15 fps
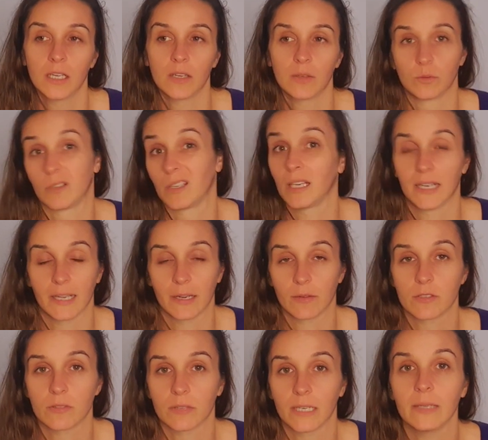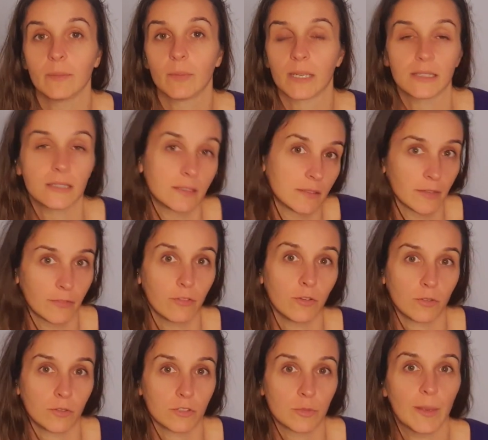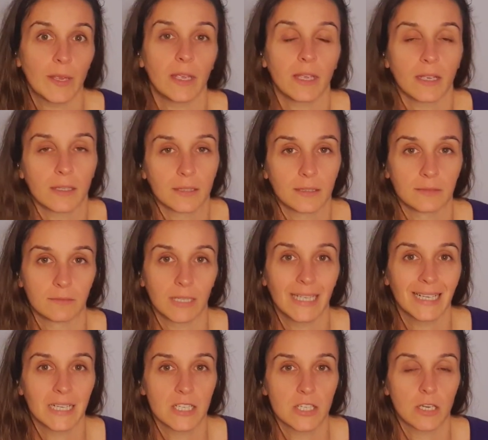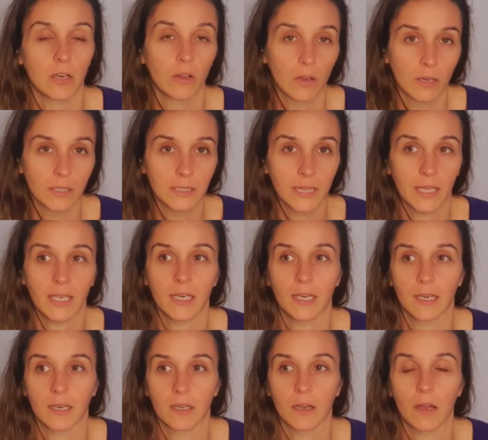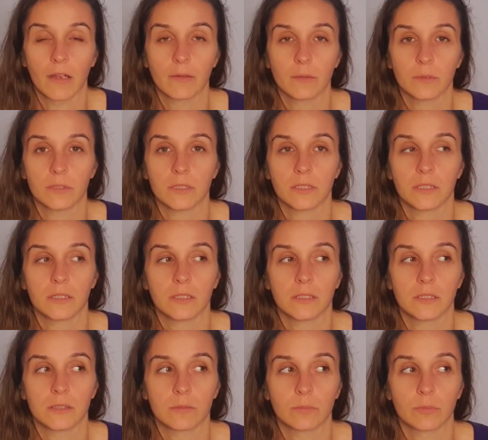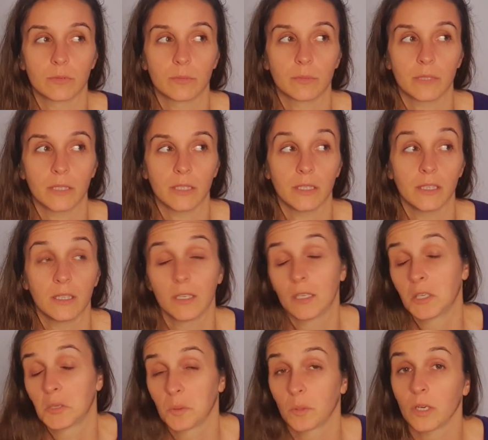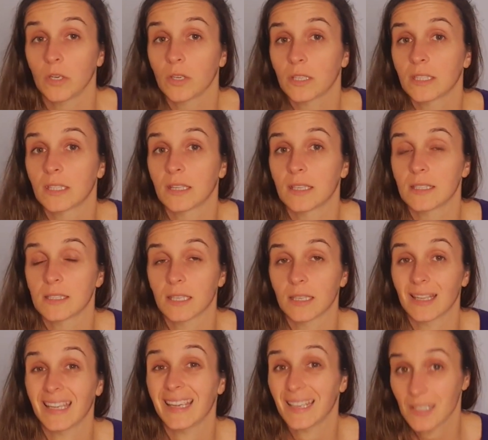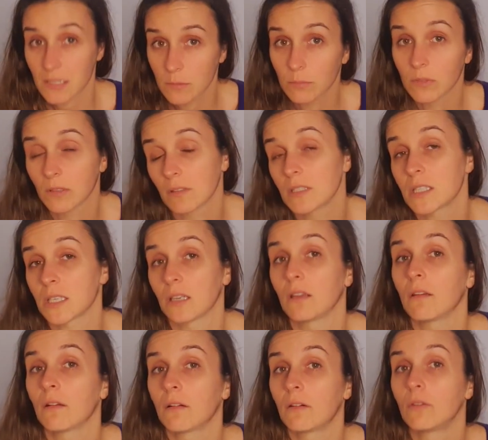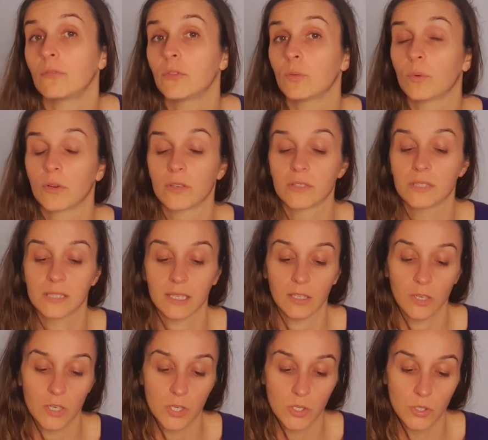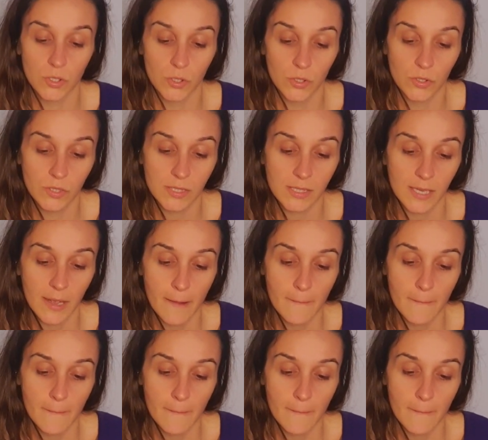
or any language really, but if you're speaking English a lot, then I would probably want to look into things like the etymology of the words that you use.